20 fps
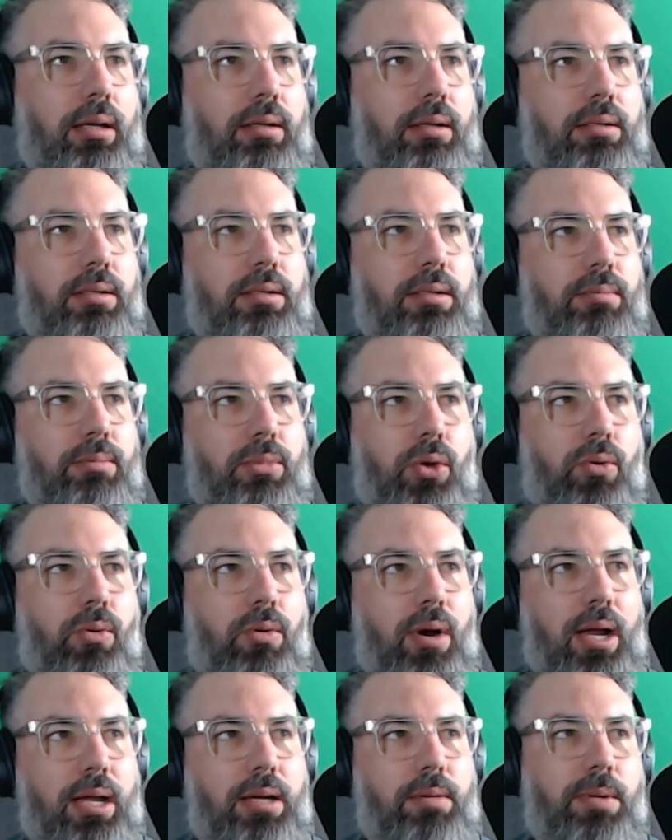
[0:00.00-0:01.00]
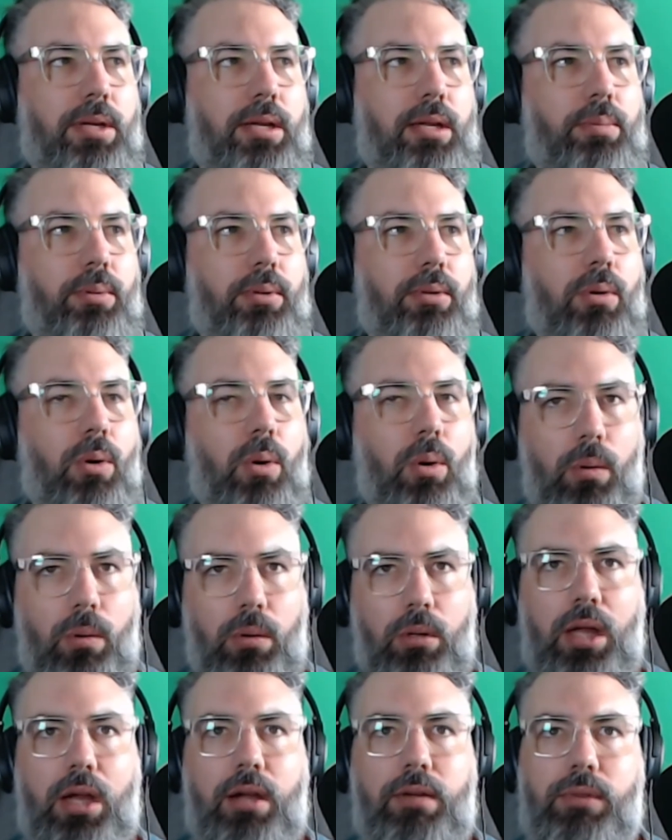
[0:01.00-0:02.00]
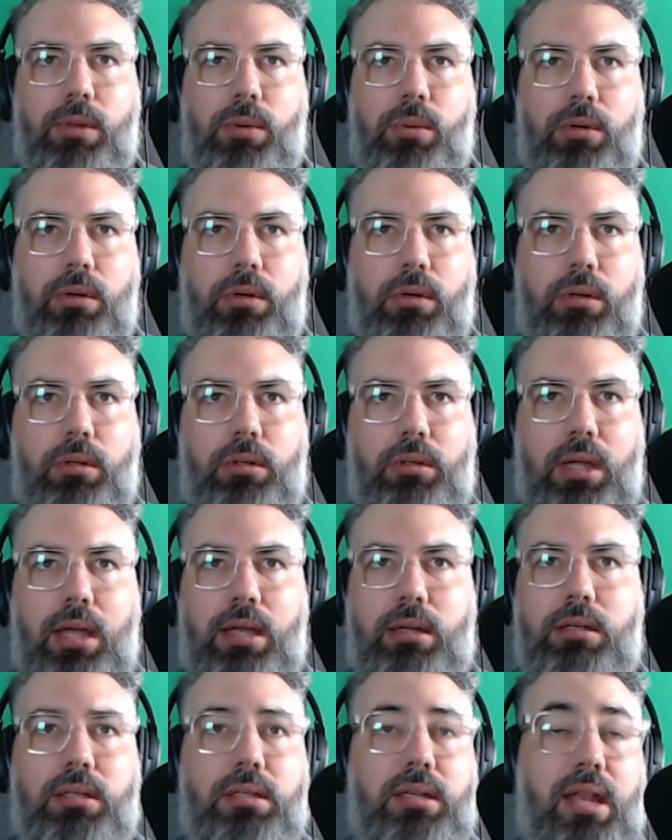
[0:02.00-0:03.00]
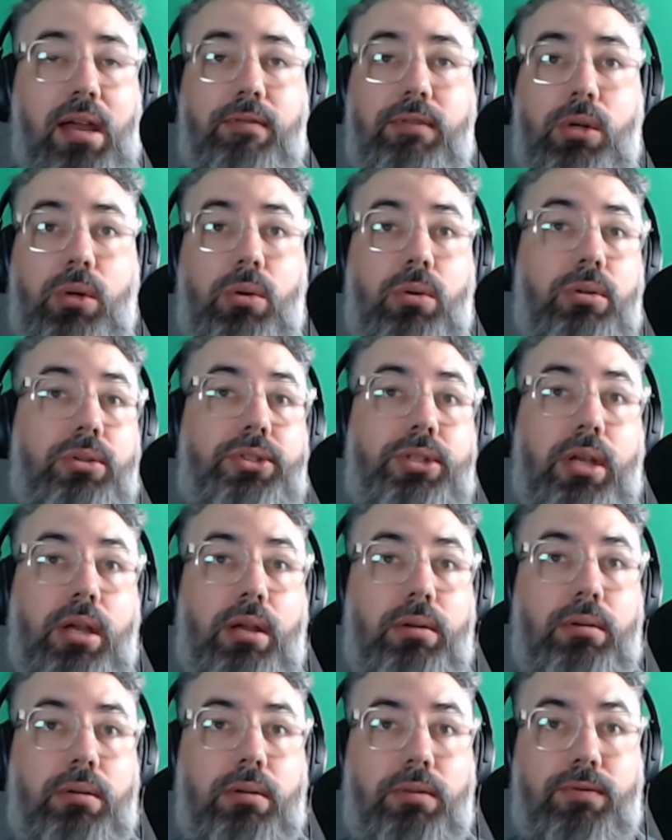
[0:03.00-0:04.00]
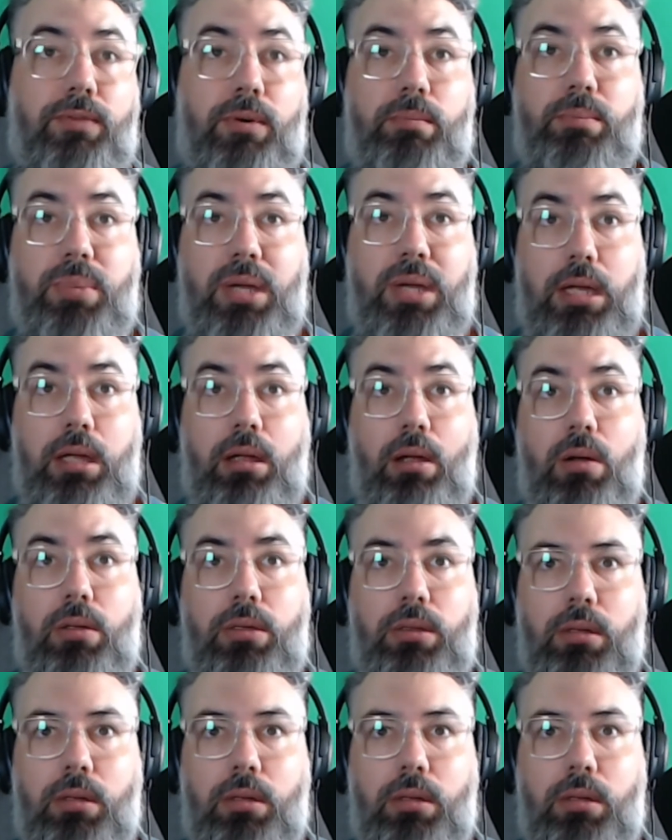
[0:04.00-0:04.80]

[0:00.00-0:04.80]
some great people all over the world and discovered also from being on